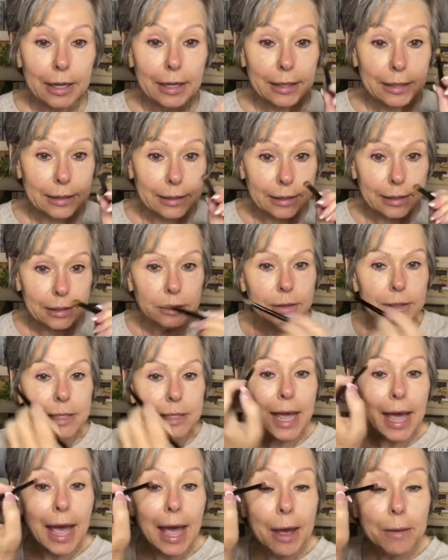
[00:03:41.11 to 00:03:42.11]
Little
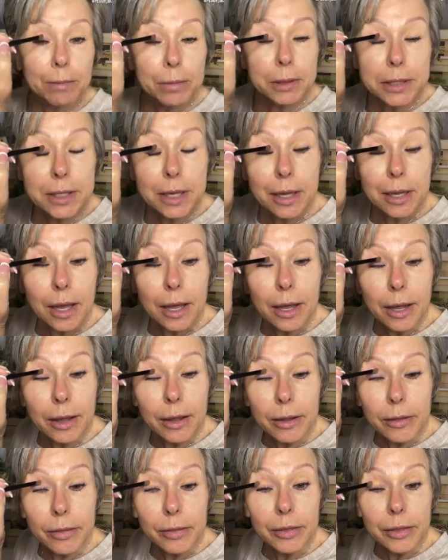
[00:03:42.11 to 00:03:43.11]
taps,
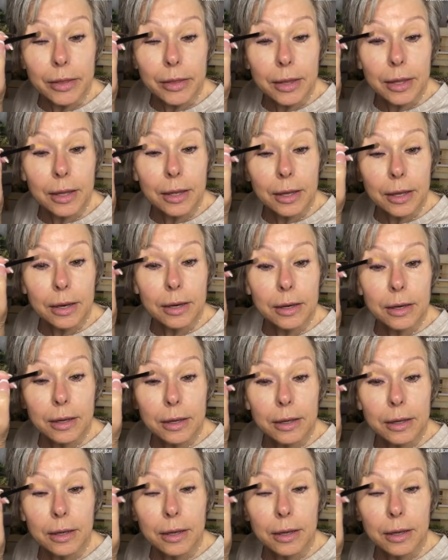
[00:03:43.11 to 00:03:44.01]
and then